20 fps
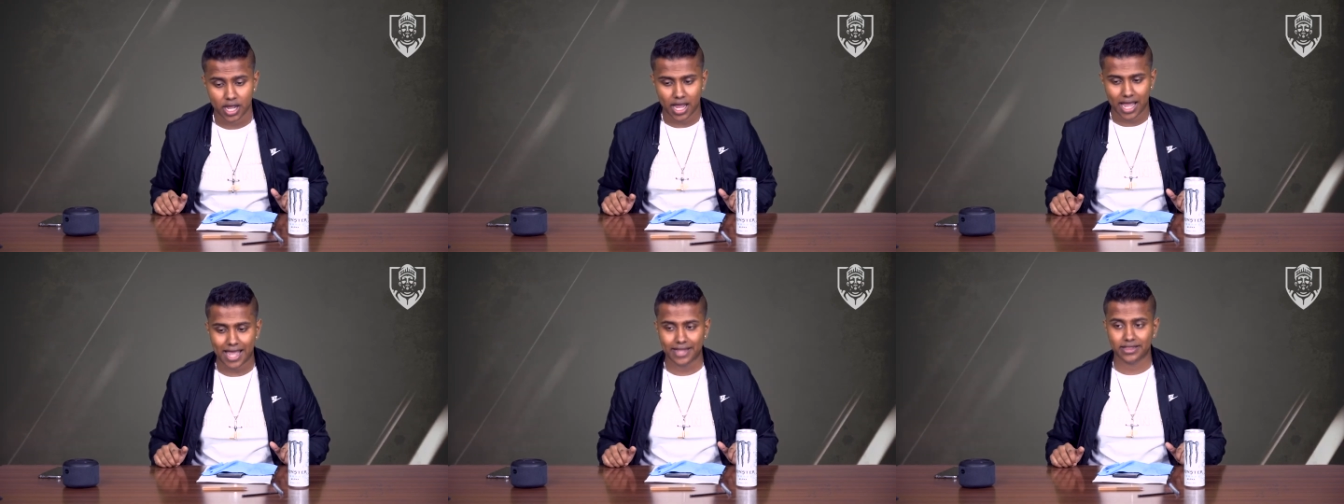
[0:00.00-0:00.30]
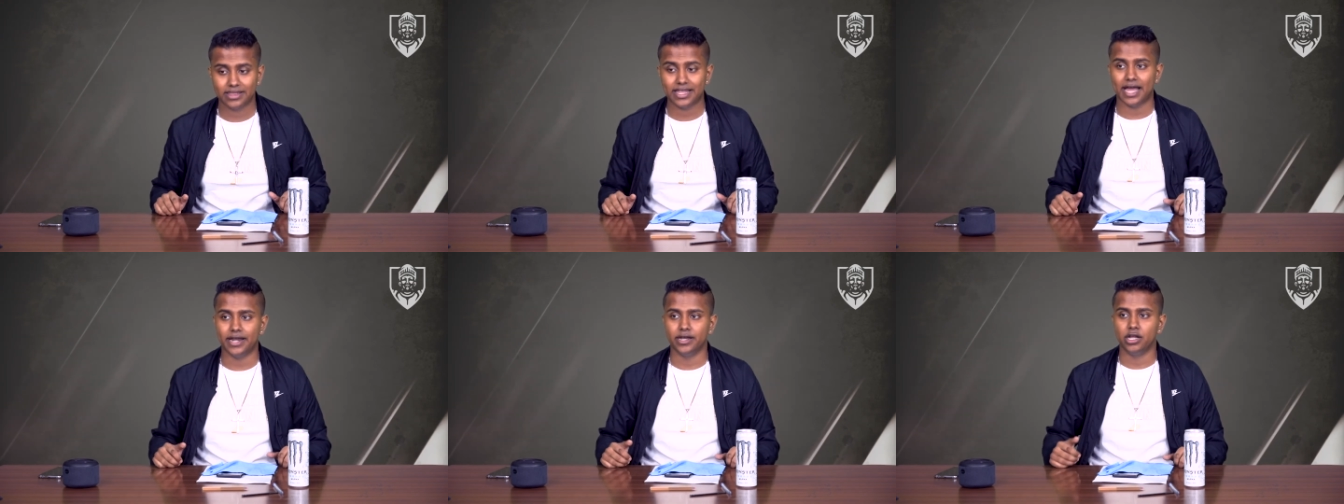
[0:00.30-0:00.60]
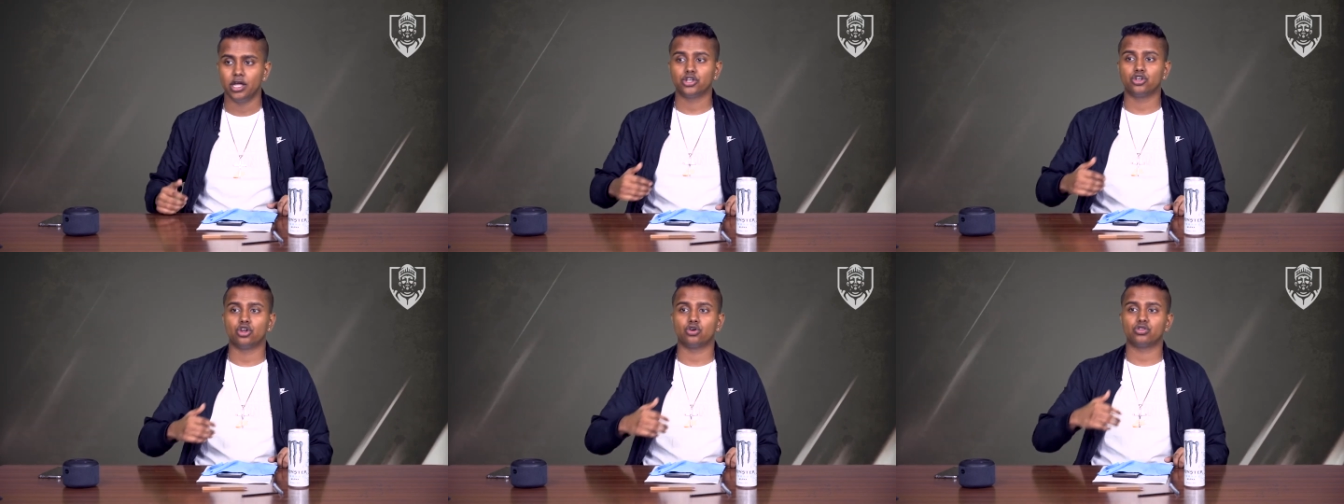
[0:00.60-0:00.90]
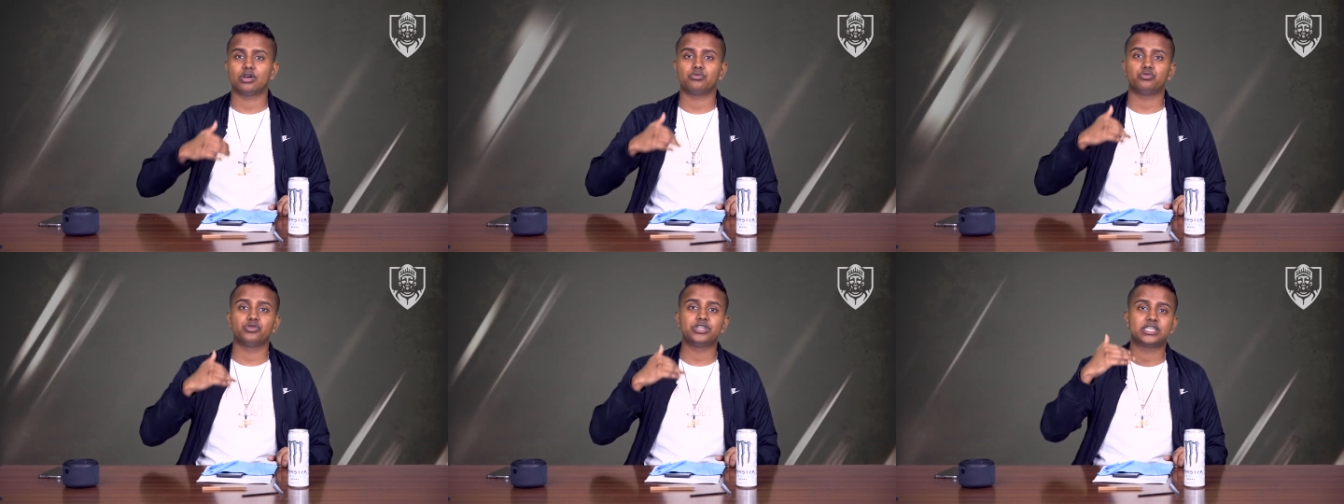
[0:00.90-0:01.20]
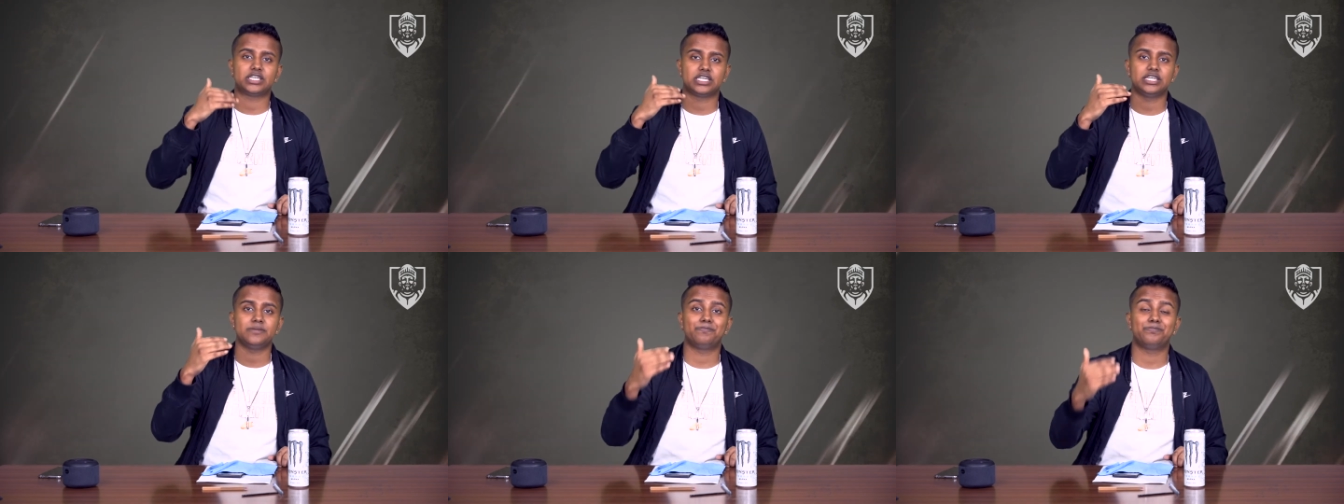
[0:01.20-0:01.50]
and that you know that we
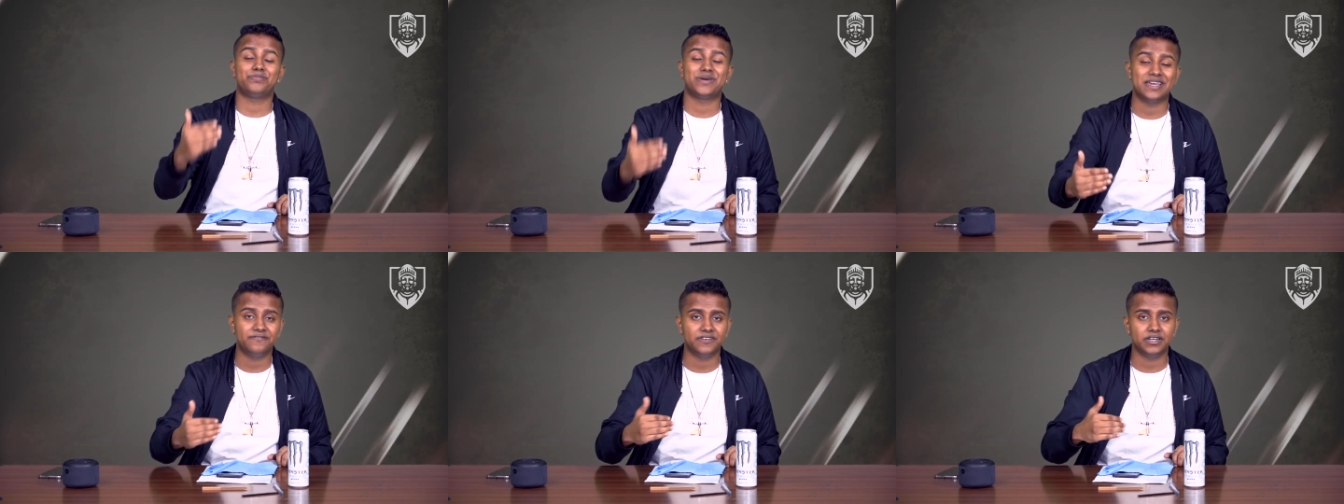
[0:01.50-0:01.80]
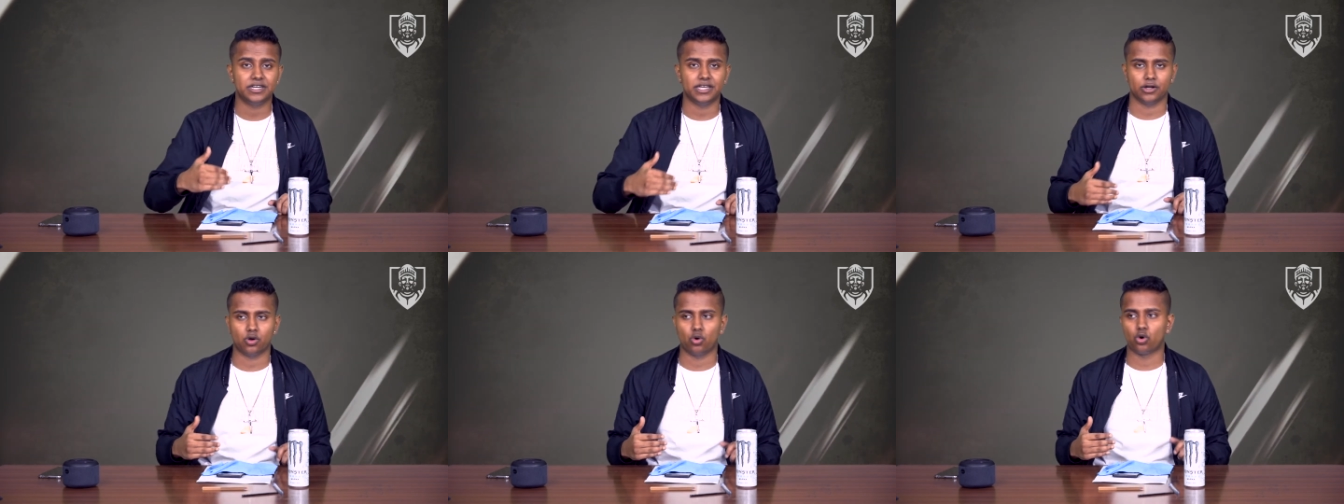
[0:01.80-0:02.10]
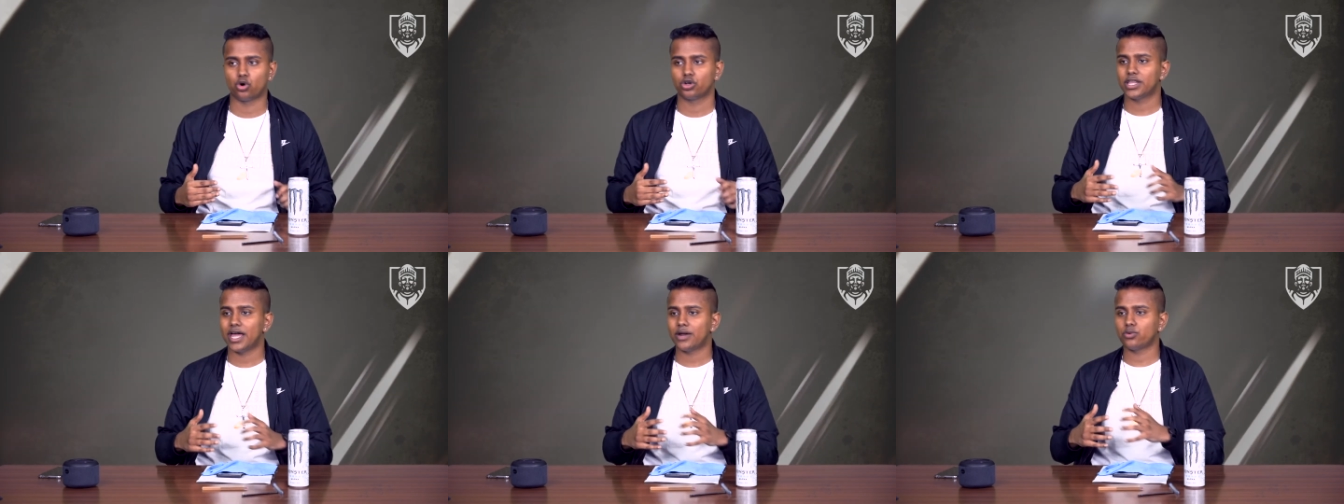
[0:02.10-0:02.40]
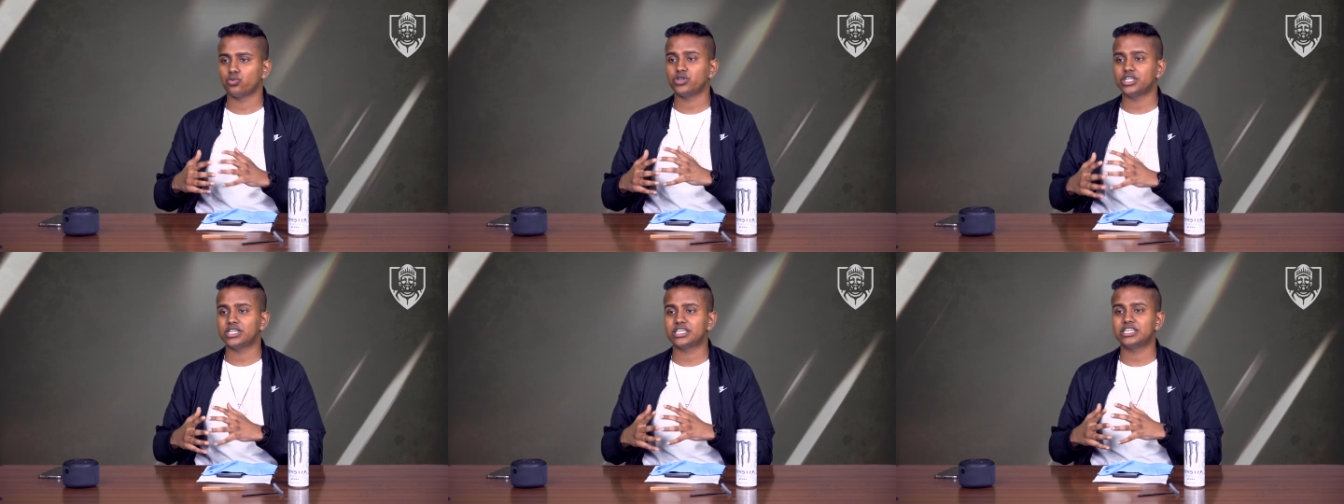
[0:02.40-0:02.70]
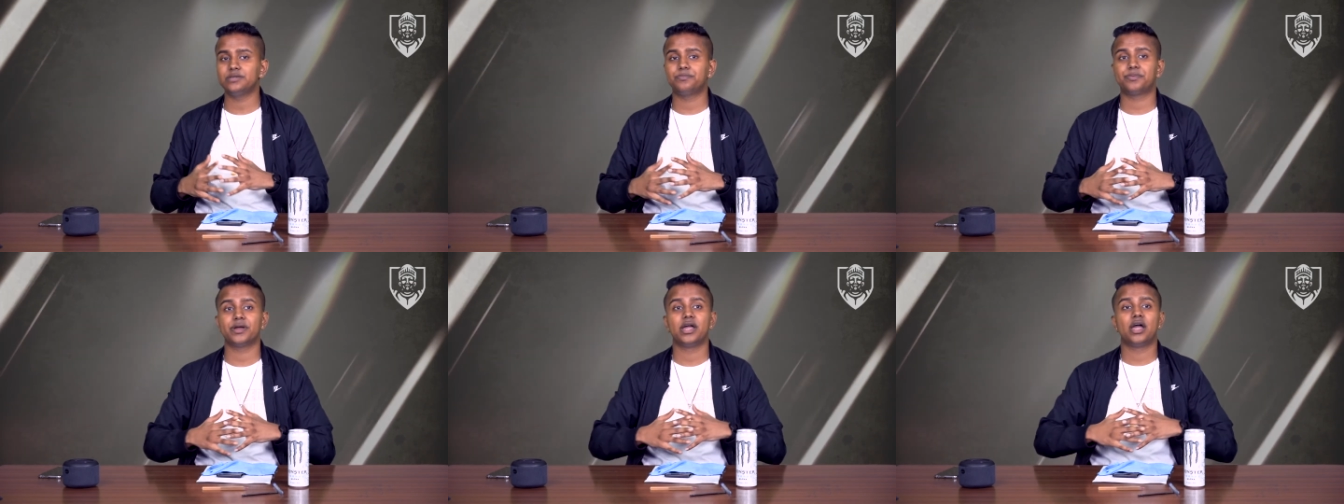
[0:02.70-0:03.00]
keep pivoting or that we keep